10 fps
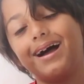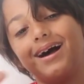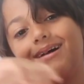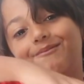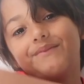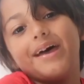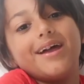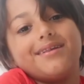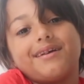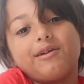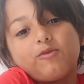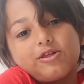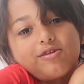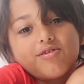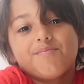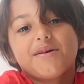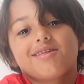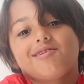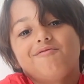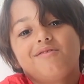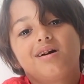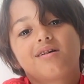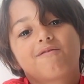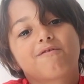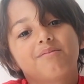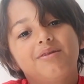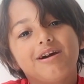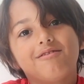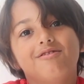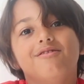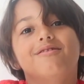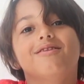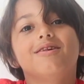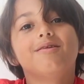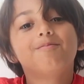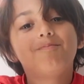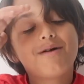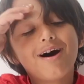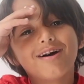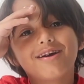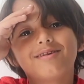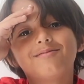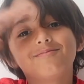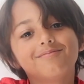And I wish you the best of luck from now on. Bye.